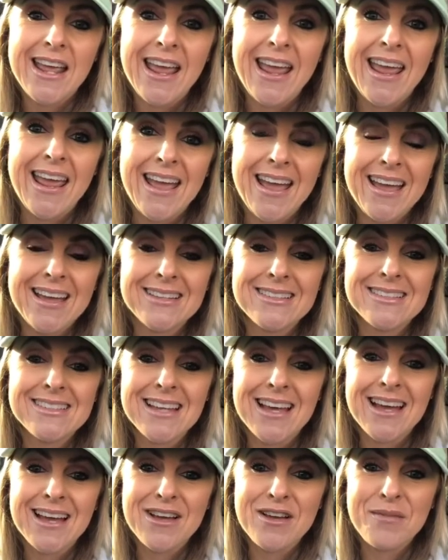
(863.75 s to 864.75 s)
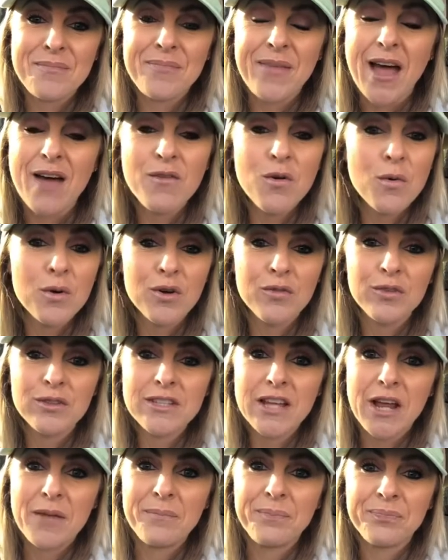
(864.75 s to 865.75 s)
and have a wonderful
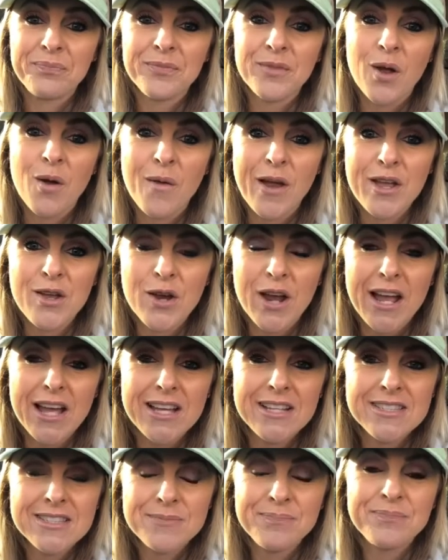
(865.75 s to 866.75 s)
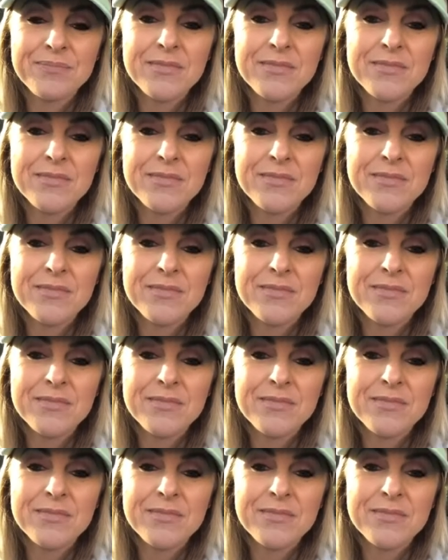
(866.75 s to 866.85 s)
day. All right, you guys,